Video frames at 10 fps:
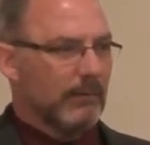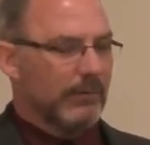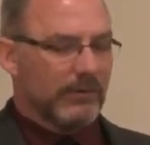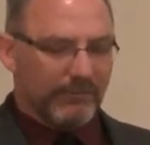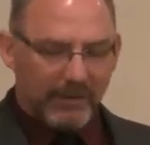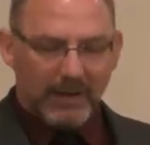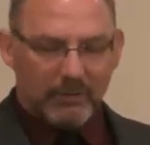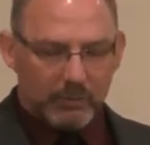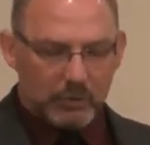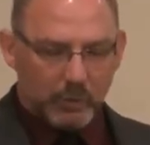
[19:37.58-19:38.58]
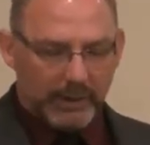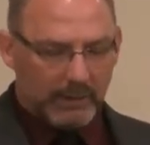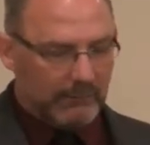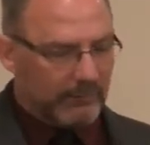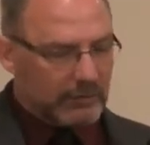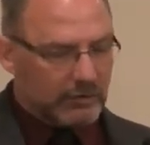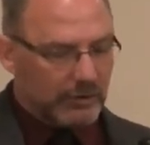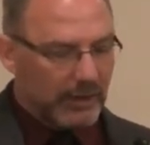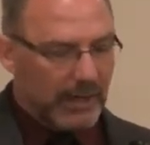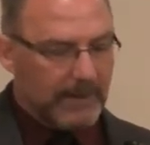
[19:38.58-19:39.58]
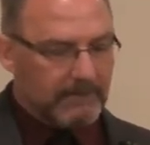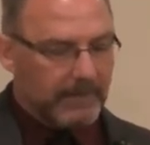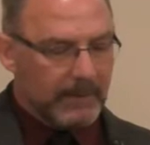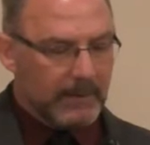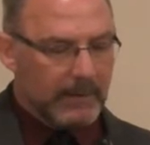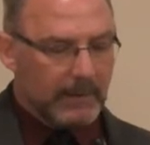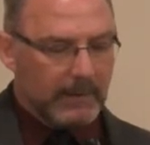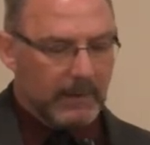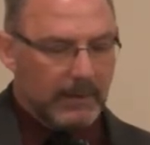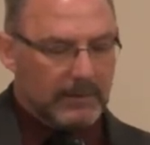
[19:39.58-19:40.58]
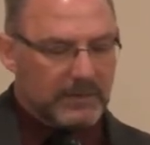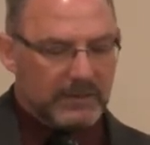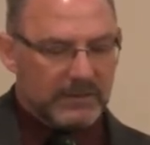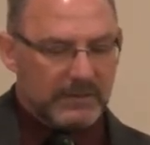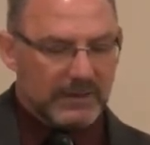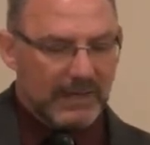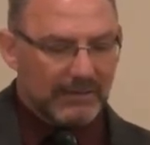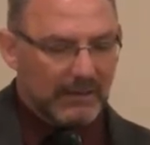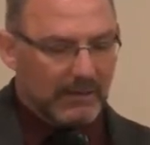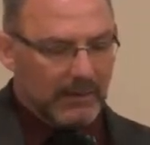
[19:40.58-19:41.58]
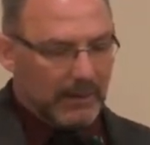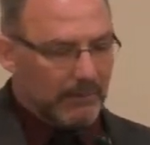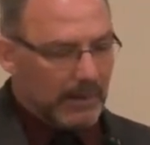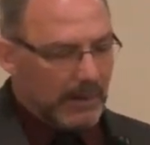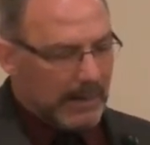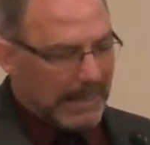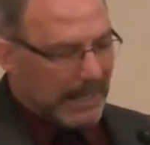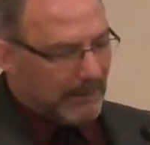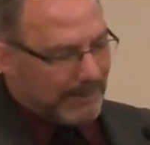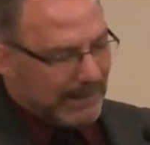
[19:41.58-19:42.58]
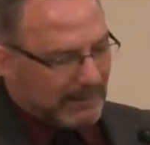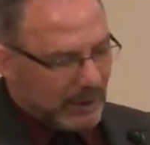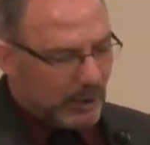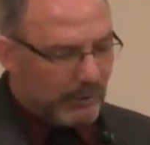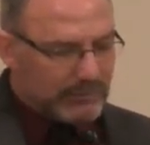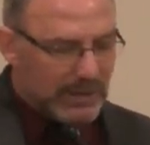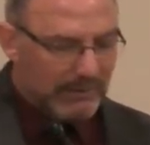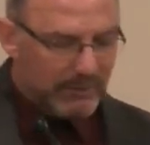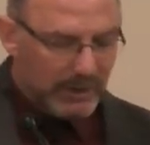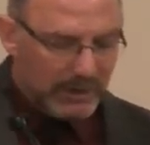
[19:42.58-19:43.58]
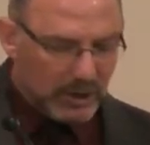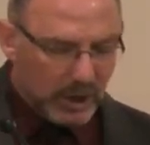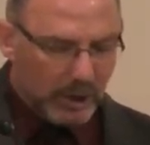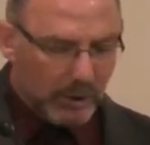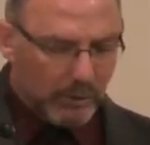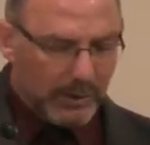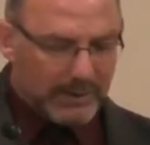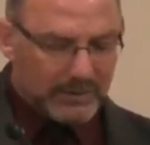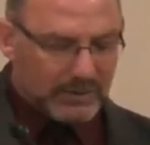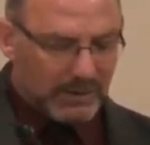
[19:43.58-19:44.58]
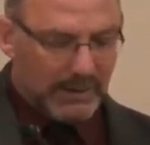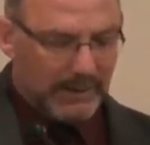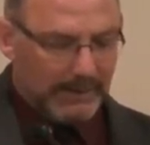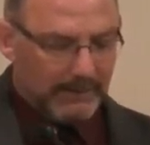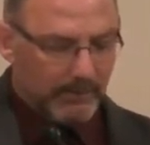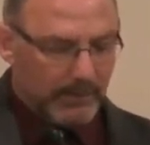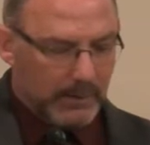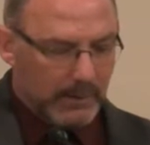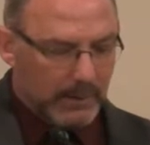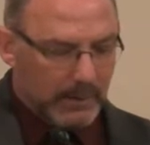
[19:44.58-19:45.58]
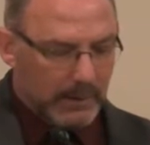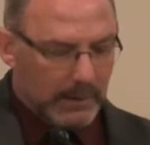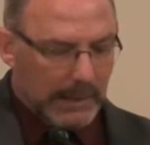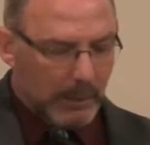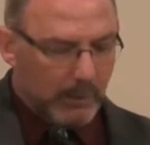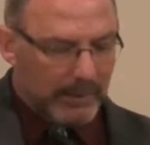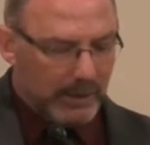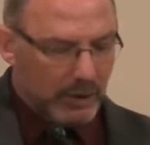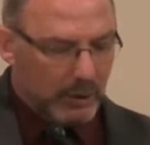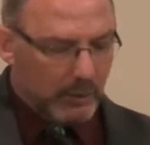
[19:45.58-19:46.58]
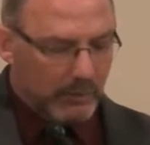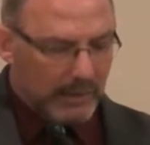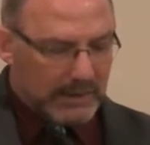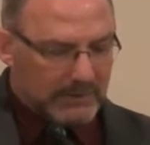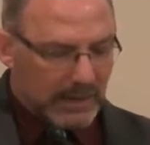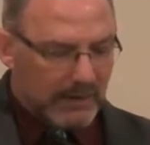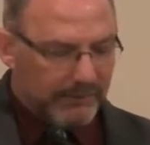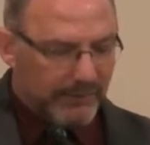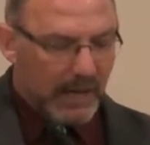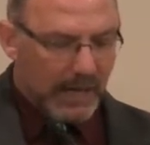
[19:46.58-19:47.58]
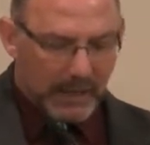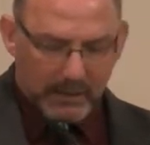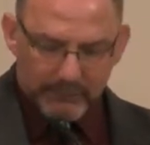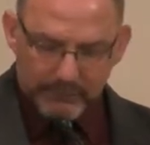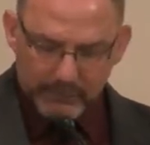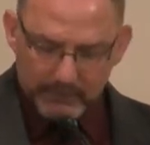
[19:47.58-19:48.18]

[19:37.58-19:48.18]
but their faith was weak. In verse 38, he says, He saith unto them, How many loaves have ye? Go and see. And when they knew, they say, Five